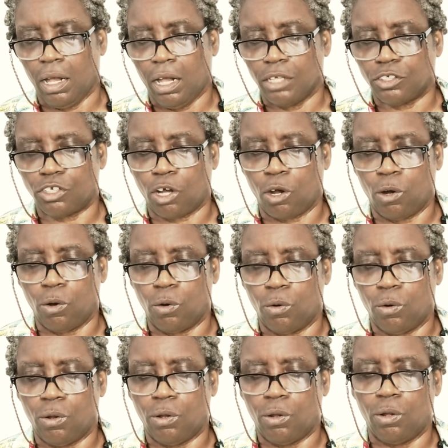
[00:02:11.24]

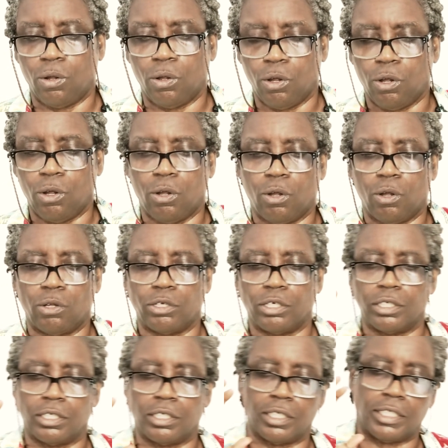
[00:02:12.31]
So
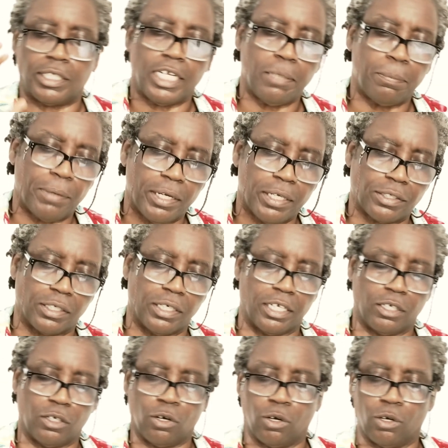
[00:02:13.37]
deep
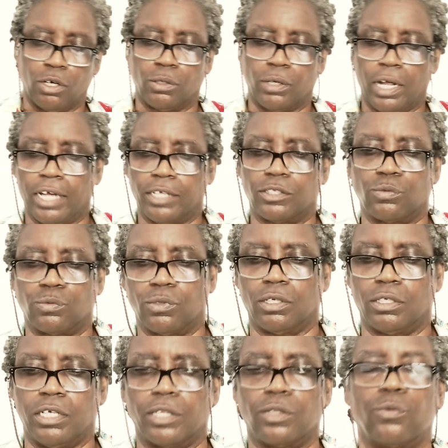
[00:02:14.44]
listening, or as
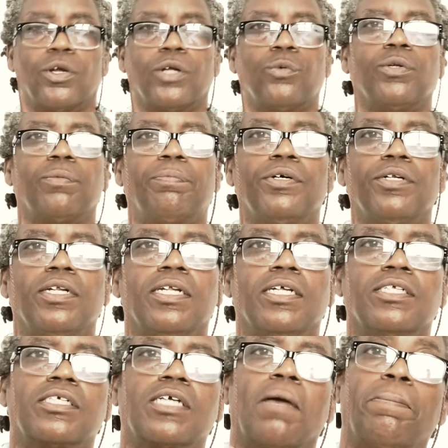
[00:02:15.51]
another way we put it
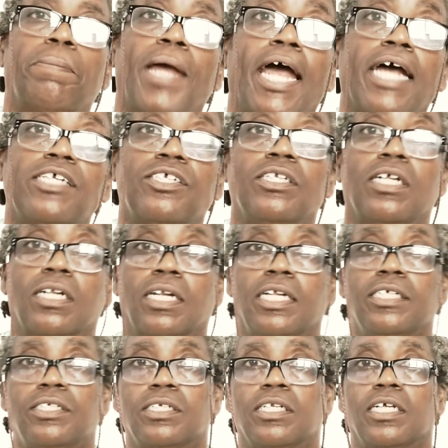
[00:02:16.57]
is compassionate
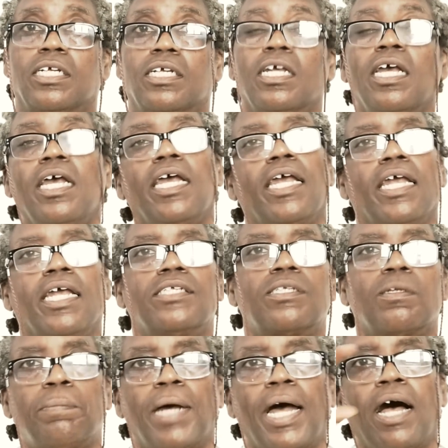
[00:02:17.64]
listening, is
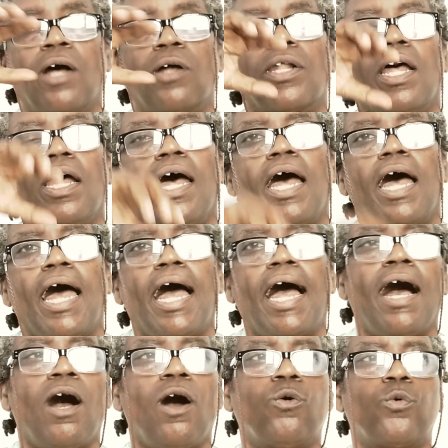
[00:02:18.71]
about
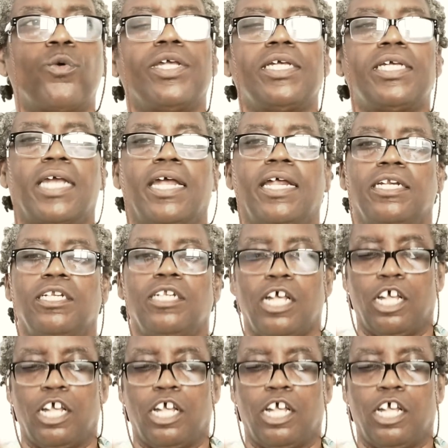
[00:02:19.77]
how we can